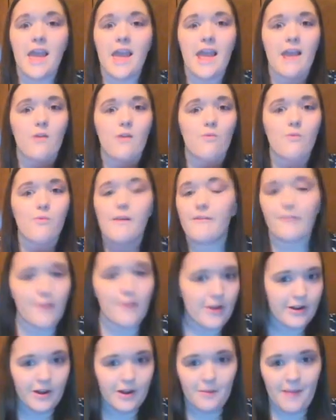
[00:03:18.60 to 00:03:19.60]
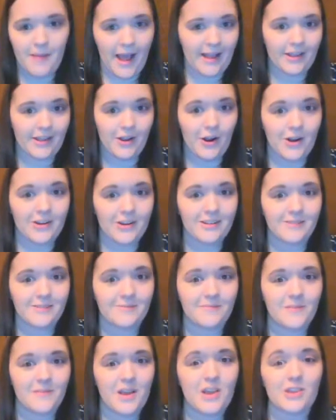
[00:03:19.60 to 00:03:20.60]
a river in your backyard,
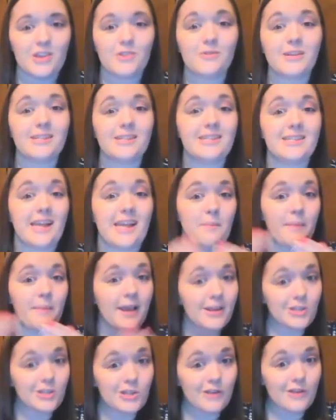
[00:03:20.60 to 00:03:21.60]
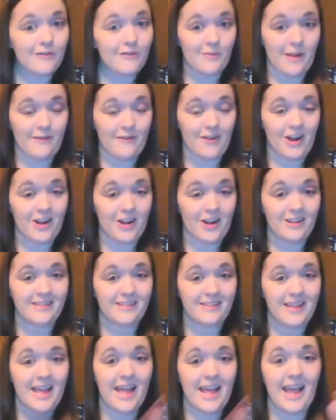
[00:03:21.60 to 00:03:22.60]
you can take a picture of the river,
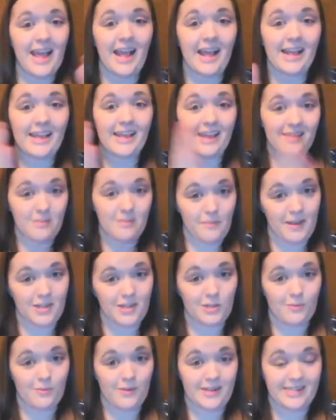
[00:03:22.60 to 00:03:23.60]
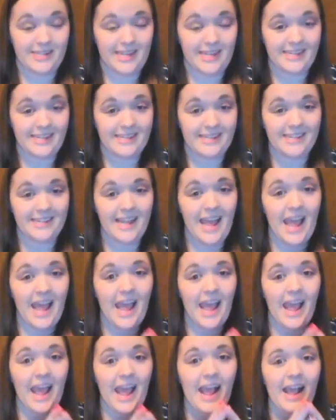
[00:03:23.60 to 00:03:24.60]
get the picture printed,
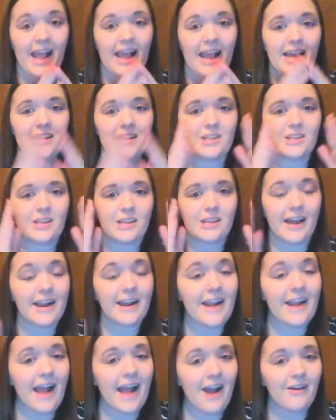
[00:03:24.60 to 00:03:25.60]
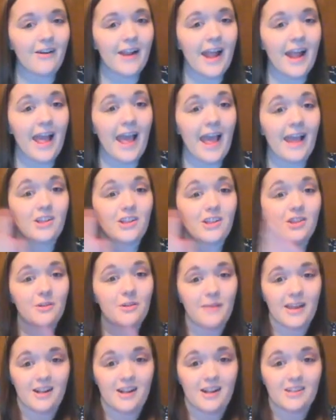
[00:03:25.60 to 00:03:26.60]
and cut it out and glue
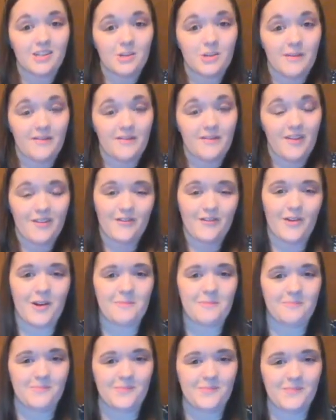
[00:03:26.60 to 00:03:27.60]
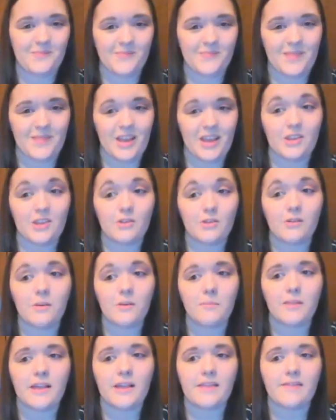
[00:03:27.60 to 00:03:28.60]
it onto your river form. You'll
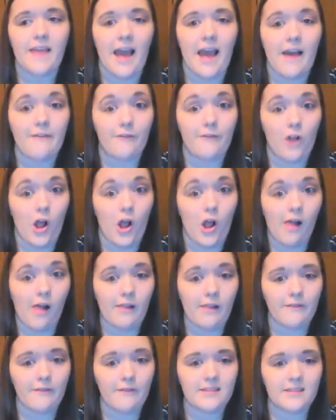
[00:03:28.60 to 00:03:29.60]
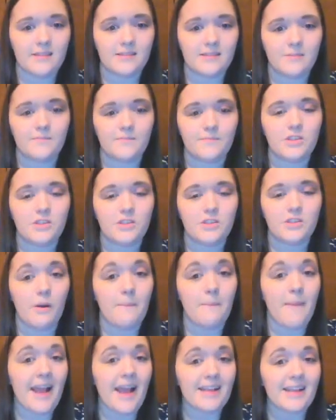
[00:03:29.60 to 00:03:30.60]
complete that for all of these. So a
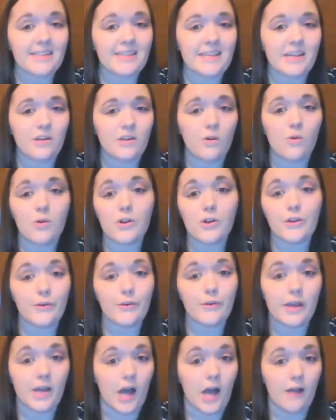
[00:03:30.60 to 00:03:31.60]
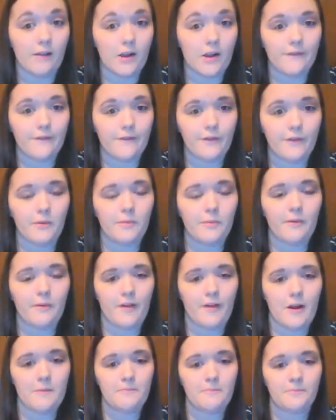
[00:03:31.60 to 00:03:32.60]
magazine, or you can color if you would
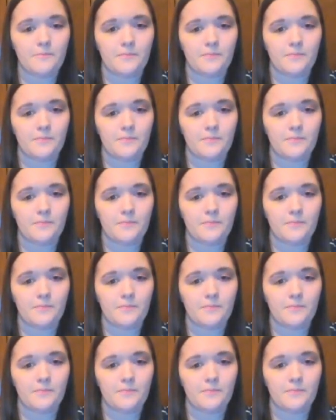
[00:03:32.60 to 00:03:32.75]
prefer.